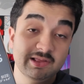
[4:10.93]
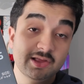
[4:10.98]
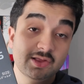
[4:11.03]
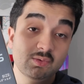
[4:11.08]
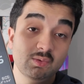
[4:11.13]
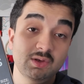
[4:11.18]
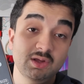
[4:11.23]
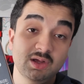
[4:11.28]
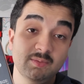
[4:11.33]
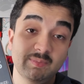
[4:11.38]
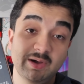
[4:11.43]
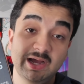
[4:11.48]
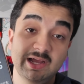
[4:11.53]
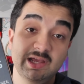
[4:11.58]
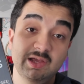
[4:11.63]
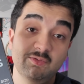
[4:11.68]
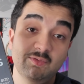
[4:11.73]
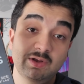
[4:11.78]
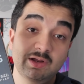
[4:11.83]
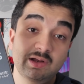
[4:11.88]
this one you could buy
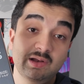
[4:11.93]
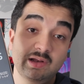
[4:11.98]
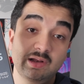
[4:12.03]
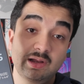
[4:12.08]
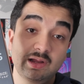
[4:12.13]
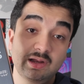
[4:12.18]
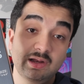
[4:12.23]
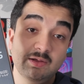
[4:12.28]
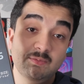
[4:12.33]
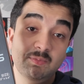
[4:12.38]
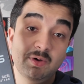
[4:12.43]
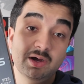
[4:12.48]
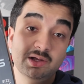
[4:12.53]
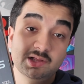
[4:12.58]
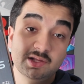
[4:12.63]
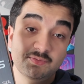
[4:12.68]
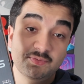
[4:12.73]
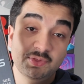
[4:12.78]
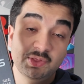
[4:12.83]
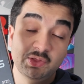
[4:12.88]
even in a
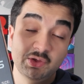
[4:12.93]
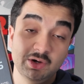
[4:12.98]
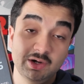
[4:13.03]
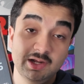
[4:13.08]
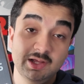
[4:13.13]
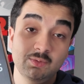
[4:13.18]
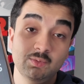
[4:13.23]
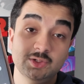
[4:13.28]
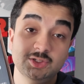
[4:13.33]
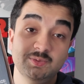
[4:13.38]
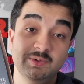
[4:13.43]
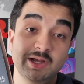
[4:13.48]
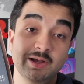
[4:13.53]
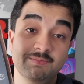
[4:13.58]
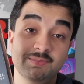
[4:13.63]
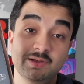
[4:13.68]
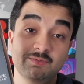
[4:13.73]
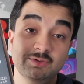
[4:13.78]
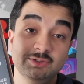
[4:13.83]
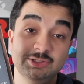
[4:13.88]
box of 30, which
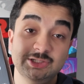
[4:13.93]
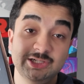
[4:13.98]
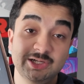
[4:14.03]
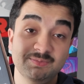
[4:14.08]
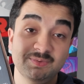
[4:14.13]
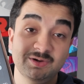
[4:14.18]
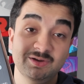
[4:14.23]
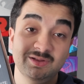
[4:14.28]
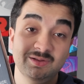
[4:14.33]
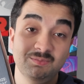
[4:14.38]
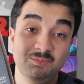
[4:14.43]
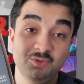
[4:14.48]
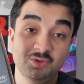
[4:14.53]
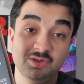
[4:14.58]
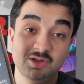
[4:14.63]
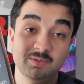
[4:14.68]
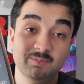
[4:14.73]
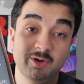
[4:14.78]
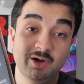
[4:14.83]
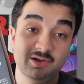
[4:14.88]
becomes even cheaper than the
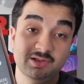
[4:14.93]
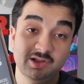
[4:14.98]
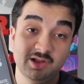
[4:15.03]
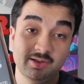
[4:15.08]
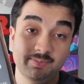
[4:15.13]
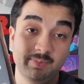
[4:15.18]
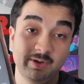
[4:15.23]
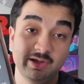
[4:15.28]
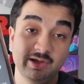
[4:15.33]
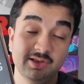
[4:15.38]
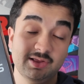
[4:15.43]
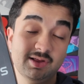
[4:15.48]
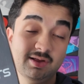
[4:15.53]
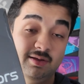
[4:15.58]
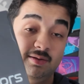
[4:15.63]
booster box displays,